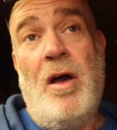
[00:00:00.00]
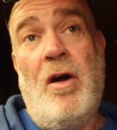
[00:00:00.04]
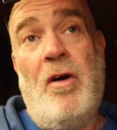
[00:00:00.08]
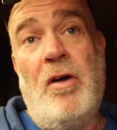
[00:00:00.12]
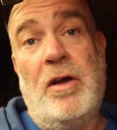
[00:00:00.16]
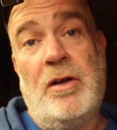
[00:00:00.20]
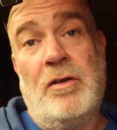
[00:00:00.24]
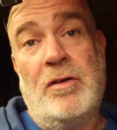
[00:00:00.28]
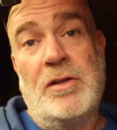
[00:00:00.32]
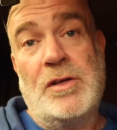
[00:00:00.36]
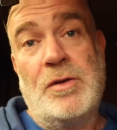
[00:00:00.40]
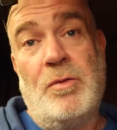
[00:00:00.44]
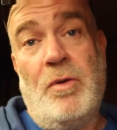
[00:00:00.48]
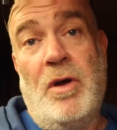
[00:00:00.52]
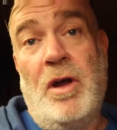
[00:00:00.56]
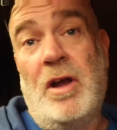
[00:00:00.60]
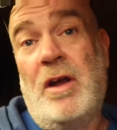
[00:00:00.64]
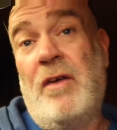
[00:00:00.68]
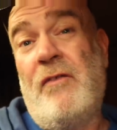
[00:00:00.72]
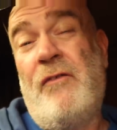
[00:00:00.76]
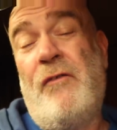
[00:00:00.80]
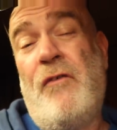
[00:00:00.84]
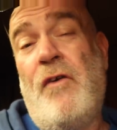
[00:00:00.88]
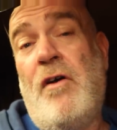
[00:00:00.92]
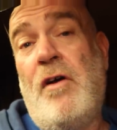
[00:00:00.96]
I got to work
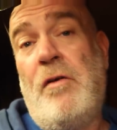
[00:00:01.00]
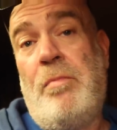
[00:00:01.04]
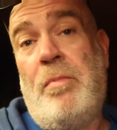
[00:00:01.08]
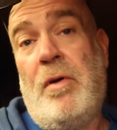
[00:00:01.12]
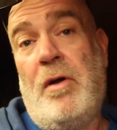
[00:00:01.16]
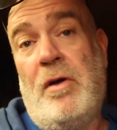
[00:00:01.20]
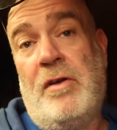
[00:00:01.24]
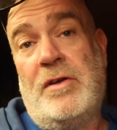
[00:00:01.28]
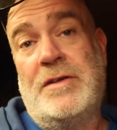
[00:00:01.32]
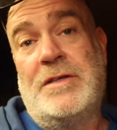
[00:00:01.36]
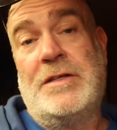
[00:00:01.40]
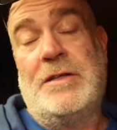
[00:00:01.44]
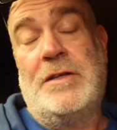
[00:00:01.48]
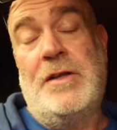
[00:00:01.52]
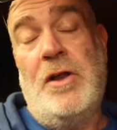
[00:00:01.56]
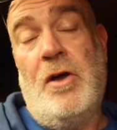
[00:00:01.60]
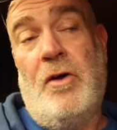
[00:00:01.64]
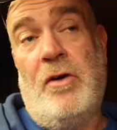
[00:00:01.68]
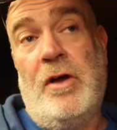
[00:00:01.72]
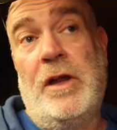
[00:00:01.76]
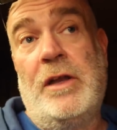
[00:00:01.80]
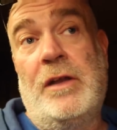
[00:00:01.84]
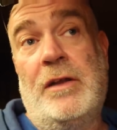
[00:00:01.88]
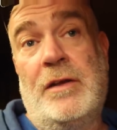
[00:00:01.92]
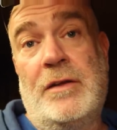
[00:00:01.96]
at
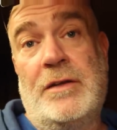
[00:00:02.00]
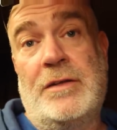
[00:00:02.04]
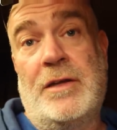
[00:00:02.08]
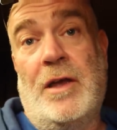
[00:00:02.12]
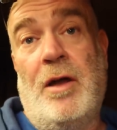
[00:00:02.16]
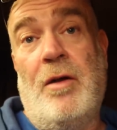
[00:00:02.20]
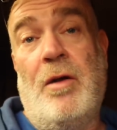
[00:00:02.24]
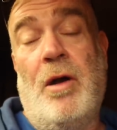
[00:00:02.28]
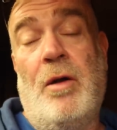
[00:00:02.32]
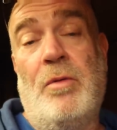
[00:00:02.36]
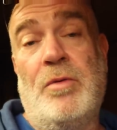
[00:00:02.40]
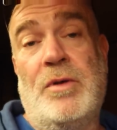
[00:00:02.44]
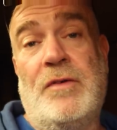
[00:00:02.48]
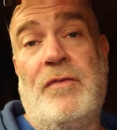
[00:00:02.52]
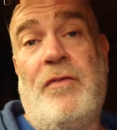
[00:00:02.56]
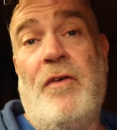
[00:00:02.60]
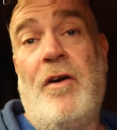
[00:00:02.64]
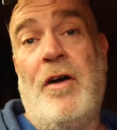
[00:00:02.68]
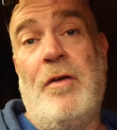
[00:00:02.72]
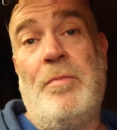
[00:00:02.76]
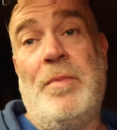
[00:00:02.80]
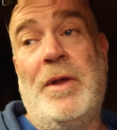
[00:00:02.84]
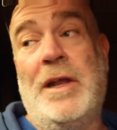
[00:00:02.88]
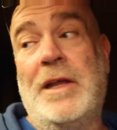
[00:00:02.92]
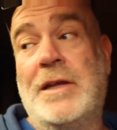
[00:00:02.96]
9:05, so I was
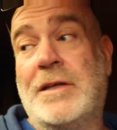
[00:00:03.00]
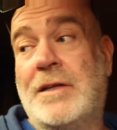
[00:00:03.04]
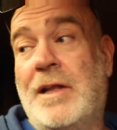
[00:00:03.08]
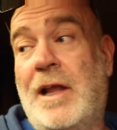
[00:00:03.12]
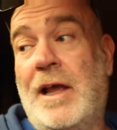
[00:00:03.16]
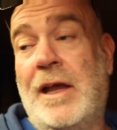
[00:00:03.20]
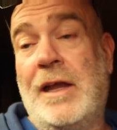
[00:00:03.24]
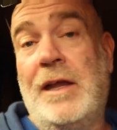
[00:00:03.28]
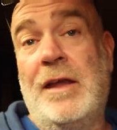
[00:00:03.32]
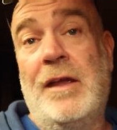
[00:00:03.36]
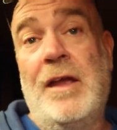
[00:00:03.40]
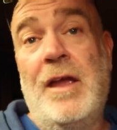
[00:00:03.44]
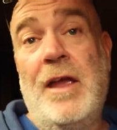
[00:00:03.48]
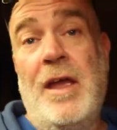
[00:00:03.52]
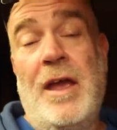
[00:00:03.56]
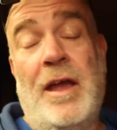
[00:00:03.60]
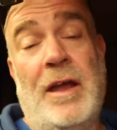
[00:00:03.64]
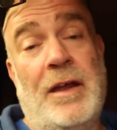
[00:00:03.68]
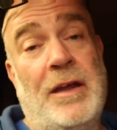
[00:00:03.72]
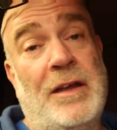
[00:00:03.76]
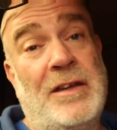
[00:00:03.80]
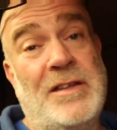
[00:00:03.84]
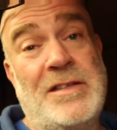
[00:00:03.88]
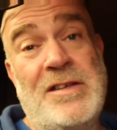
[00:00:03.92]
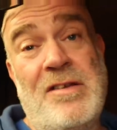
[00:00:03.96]
5 minutes late,
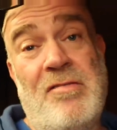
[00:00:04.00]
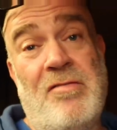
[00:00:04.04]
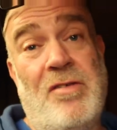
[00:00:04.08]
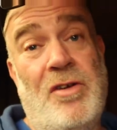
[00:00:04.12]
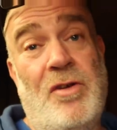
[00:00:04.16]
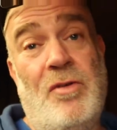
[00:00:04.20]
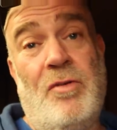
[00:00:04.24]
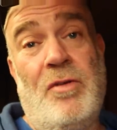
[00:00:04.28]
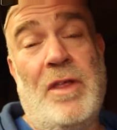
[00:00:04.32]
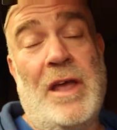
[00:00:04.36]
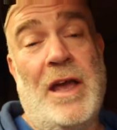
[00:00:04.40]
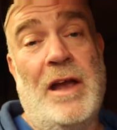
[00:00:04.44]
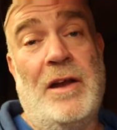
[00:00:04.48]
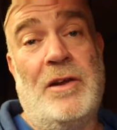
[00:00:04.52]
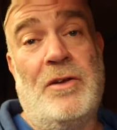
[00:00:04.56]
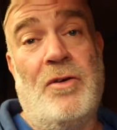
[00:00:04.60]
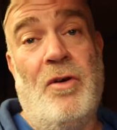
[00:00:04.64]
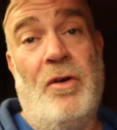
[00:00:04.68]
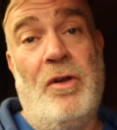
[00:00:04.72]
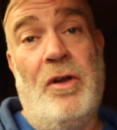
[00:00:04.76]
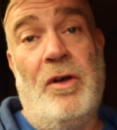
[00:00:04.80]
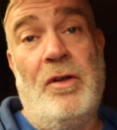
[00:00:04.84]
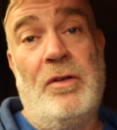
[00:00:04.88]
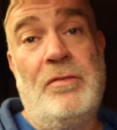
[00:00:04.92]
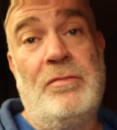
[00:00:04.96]
and considering all that had
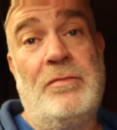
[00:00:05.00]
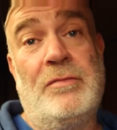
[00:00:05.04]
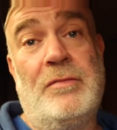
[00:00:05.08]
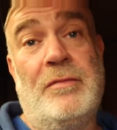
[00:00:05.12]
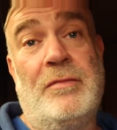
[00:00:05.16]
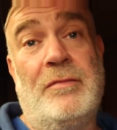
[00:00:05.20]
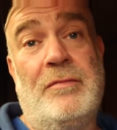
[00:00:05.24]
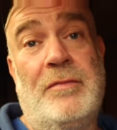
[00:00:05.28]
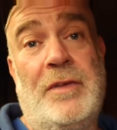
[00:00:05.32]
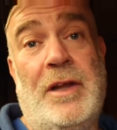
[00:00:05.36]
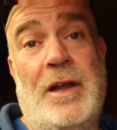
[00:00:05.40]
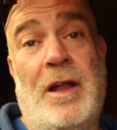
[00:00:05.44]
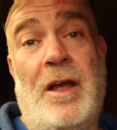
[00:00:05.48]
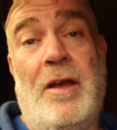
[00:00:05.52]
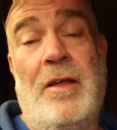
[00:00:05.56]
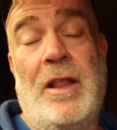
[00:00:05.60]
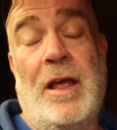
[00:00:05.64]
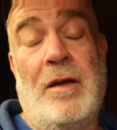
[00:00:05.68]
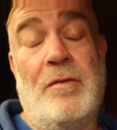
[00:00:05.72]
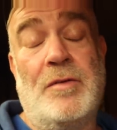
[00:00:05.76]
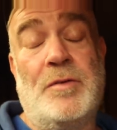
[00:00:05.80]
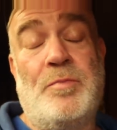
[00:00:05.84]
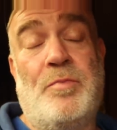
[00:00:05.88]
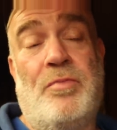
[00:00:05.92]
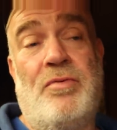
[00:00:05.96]
gone on, you know,
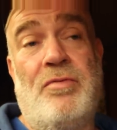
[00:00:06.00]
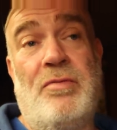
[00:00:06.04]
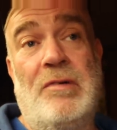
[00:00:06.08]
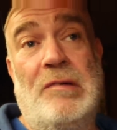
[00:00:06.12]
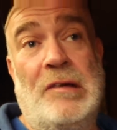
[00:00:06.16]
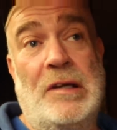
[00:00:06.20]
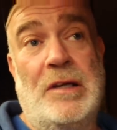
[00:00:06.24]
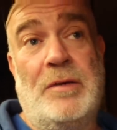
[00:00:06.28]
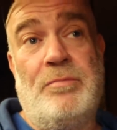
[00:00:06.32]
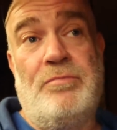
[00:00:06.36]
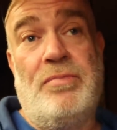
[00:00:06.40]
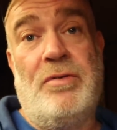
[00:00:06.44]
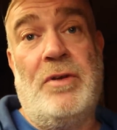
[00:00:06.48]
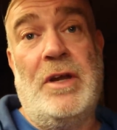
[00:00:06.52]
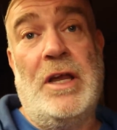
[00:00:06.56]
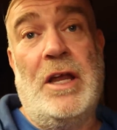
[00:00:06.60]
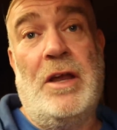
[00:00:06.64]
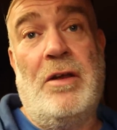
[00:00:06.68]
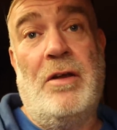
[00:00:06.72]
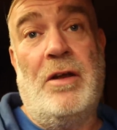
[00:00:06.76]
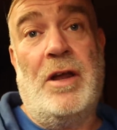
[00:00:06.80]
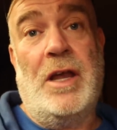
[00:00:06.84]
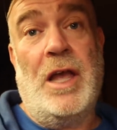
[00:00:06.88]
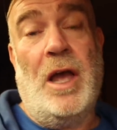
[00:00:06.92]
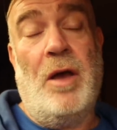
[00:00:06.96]
that was pretty
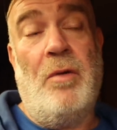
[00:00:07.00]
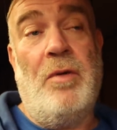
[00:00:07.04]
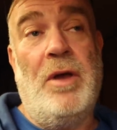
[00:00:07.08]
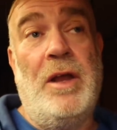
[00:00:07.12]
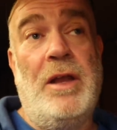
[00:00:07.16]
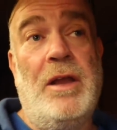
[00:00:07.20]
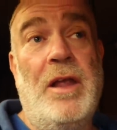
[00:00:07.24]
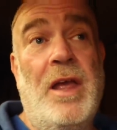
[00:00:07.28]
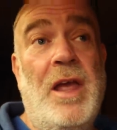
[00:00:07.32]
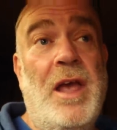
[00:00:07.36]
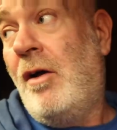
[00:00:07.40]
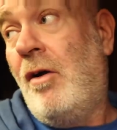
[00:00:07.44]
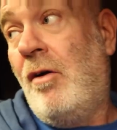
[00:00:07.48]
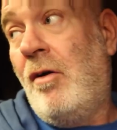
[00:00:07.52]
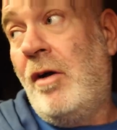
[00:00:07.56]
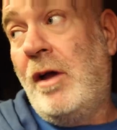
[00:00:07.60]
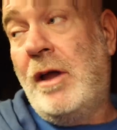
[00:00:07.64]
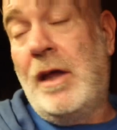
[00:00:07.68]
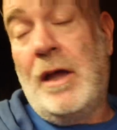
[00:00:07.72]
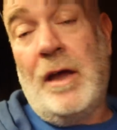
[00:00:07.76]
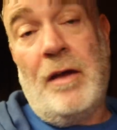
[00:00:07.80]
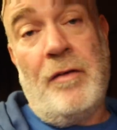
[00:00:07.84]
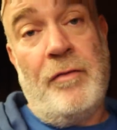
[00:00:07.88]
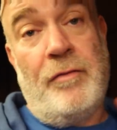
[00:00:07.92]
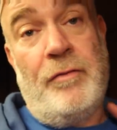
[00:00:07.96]
good going. I
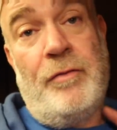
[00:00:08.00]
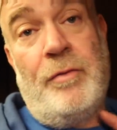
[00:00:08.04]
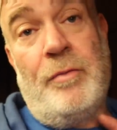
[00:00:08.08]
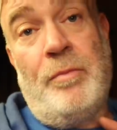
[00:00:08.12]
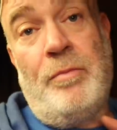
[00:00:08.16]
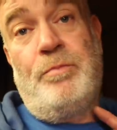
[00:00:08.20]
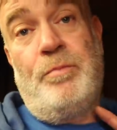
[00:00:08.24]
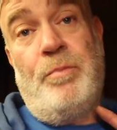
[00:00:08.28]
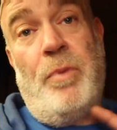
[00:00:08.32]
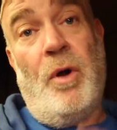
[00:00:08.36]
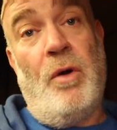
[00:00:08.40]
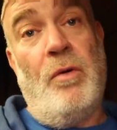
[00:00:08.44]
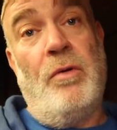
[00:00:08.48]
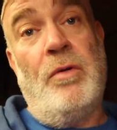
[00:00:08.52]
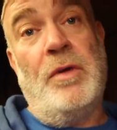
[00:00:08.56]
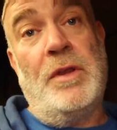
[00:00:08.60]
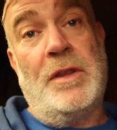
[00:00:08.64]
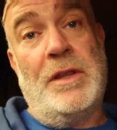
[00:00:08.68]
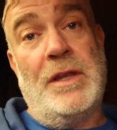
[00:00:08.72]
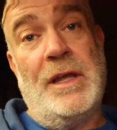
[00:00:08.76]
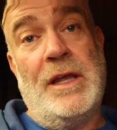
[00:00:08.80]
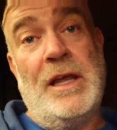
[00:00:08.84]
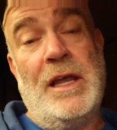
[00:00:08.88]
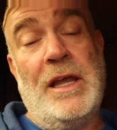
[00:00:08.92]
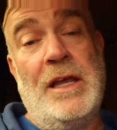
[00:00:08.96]
have borrowed
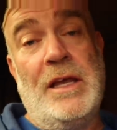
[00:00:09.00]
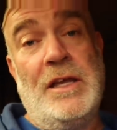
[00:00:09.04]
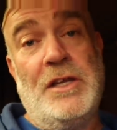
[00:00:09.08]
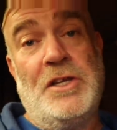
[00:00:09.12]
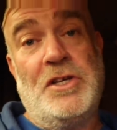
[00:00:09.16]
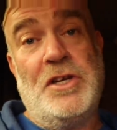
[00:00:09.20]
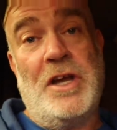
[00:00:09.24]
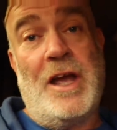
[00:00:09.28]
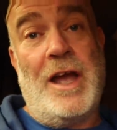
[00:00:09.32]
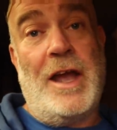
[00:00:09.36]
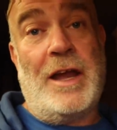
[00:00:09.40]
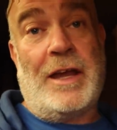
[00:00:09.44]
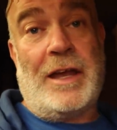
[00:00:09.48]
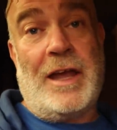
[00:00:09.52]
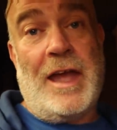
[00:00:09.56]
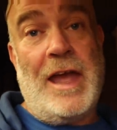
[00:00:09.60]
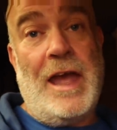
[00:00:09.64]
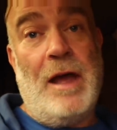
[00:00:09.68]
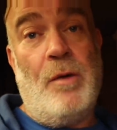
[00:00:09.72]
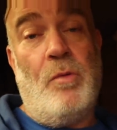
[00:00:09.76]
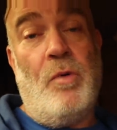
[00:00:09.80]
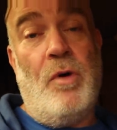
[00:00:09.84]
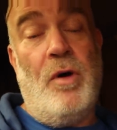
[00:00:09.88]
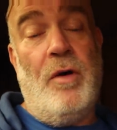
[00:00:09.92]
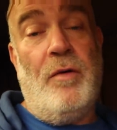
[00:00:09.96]
the jack
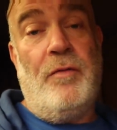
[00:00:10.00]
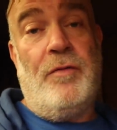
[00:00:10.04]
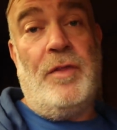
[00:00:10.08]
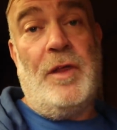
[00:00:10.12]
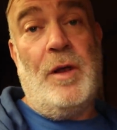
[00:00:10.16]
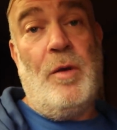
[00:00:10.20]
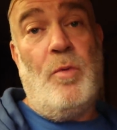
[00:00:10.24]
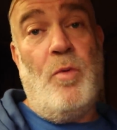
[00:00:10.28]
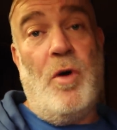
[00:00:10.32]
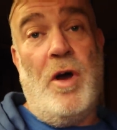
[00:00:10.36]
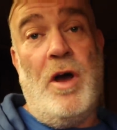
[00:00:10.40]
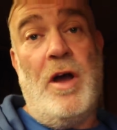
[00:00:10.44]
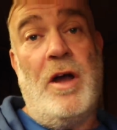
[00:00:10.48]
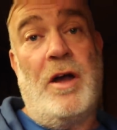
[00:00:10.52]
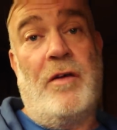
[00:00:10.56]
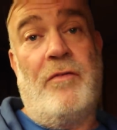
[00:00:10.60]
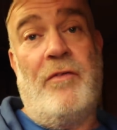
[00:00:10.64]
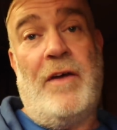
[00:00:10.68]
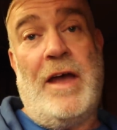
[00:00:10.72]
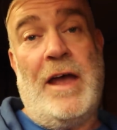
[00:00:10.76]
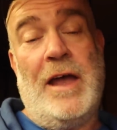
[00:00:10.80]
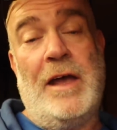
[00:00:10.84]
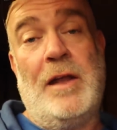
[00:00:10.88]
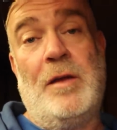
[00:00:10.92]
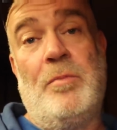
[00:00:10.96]
out of the work
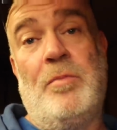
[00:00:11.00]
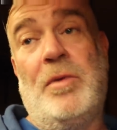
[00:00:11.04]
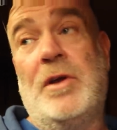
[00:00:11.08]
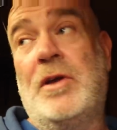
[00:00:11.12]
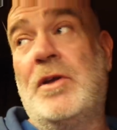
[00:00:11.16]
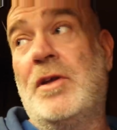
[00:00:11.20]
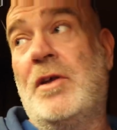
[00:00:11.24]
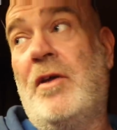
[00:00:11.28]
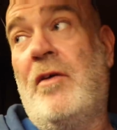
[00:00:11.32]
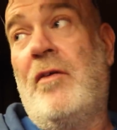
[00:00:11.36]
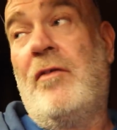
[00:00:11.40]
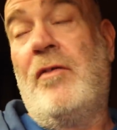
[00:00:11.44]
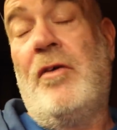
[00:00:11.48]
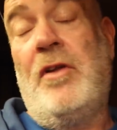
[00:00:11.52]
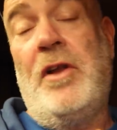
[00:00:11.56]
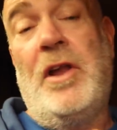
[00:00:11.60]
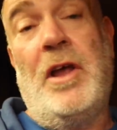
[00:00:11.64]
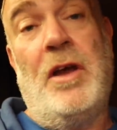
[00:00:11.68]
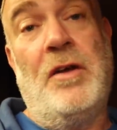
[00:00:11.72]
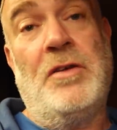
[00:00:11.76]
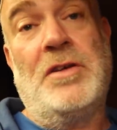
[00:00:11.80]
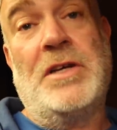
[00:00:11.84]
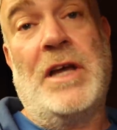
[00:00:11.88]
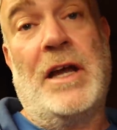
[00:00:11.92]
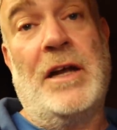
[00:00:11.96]
van because I've got
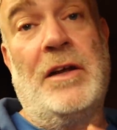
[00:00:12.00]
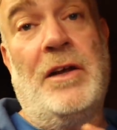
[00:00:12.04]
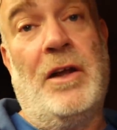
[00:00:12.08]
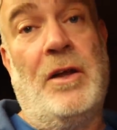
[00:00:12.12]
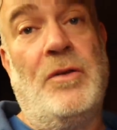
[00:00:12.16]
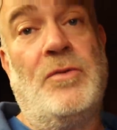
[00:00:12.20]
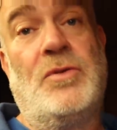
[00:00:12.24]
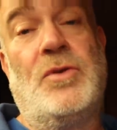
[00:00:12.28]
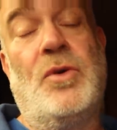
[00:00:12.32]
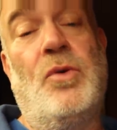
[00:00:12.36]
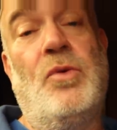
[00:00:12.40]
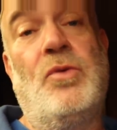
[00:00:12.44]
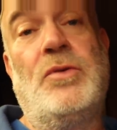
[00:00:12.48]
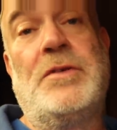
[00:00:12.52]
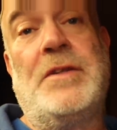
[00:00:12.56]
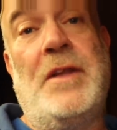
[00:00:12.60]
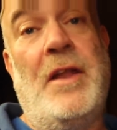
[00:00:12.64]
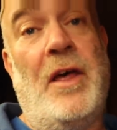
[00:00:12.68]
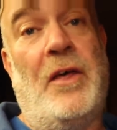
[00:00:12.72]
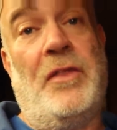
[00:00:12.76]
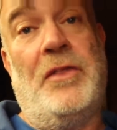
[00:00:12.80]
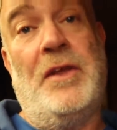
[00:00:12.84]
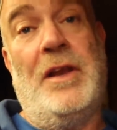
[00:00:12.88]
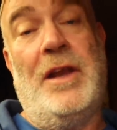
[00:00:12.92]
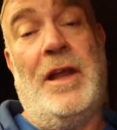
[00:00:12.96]
no jack, no tools,
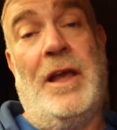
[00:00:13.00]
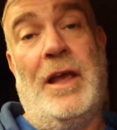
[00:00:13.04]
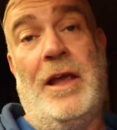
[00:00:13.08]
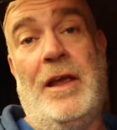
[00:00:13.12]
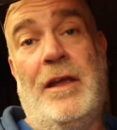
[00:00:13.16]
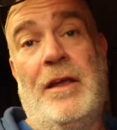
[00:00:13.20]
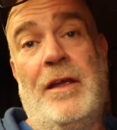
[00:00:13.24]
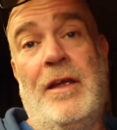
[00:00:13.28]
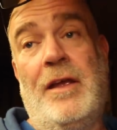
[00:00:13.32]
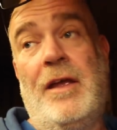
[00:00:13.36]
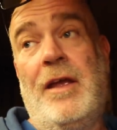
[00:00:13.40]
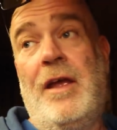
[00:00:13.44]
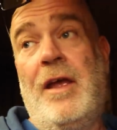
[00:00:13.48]
nothing here,